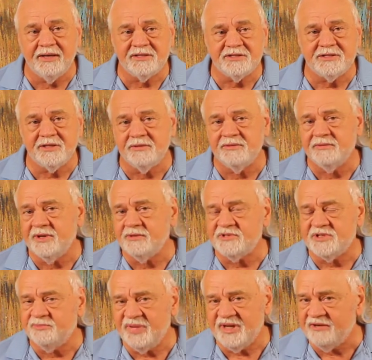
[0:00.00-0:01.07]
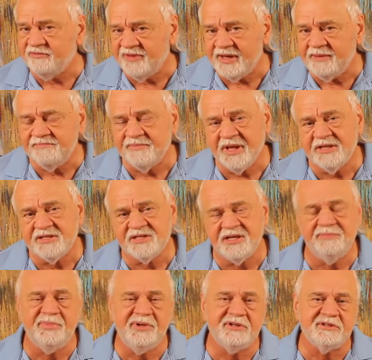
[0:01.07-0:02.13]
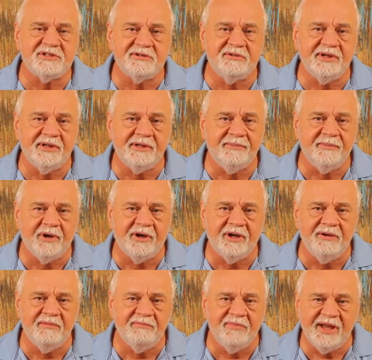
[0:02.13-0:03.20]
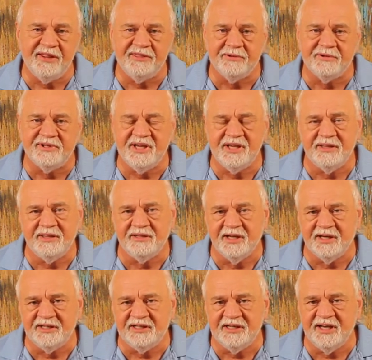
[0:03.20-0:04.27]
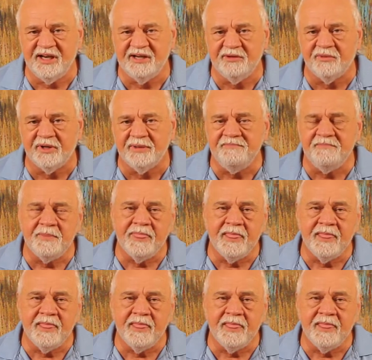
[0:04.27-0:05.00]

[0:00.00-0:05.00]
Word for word: So there was a big event in St. Peter's Square on May 13th, 1981.